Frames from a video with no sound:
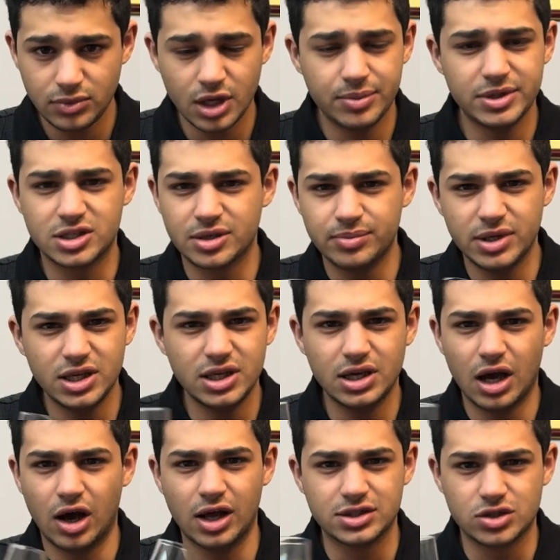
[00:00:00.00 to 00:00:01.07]
I mean, to me,
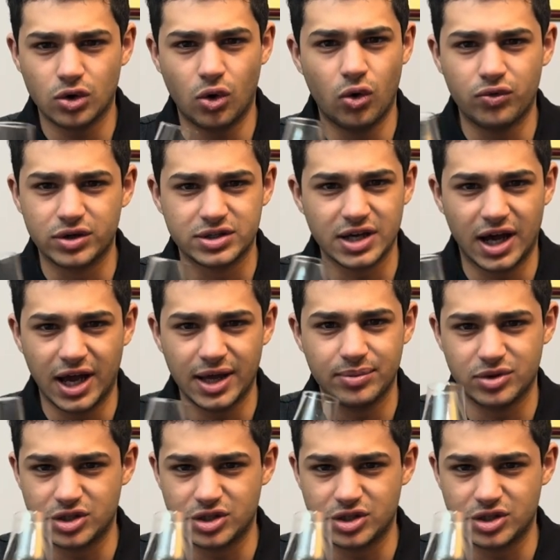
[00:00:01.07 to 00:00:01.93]
as over time,